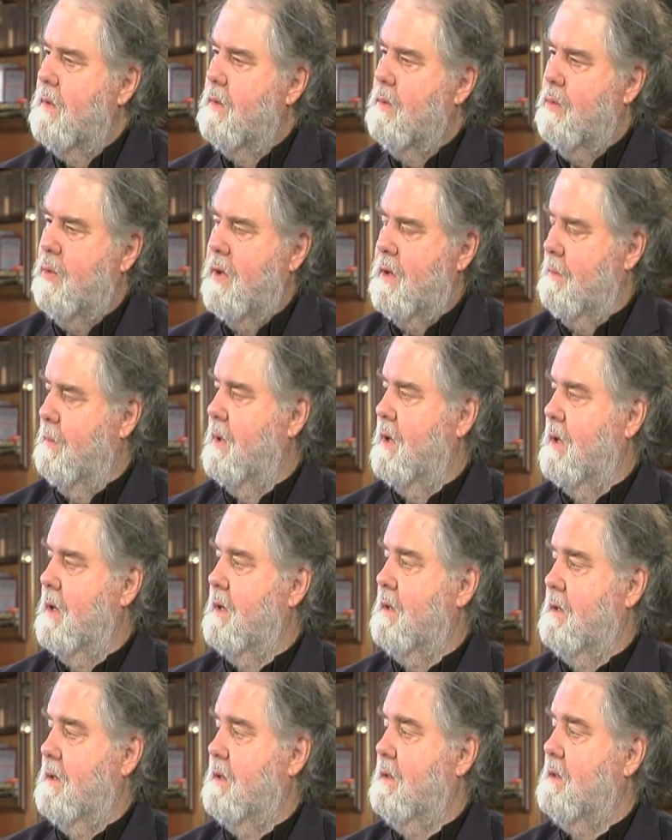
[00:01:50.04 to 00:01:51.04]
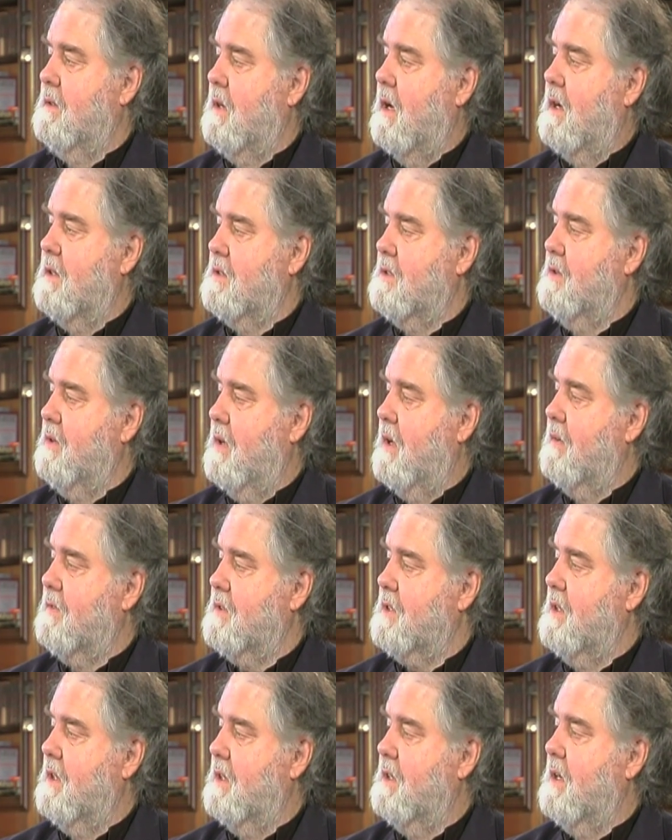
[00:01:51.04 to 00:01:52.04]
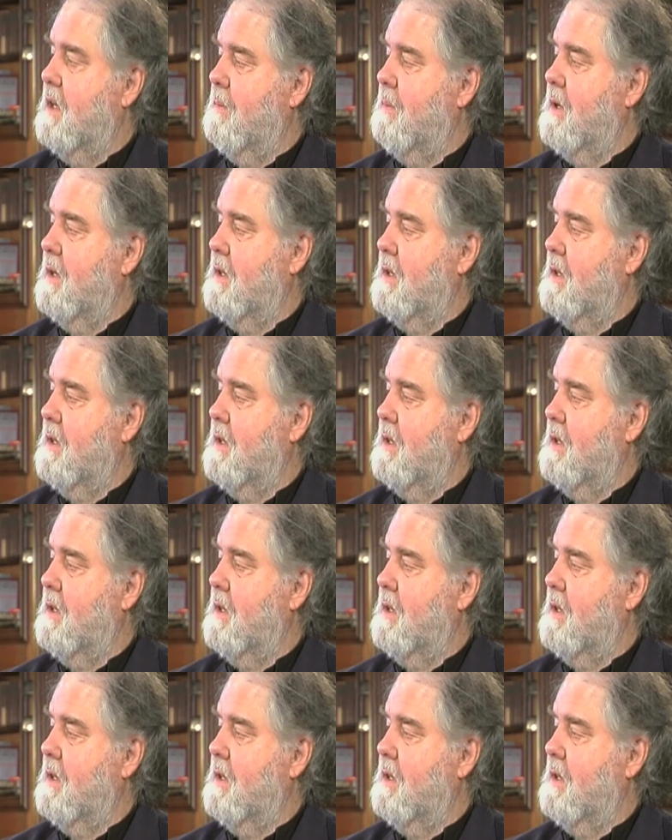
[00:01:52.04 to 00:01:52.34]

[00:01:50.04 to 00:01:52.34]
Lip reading: Whitman and Dostoevsky and Emily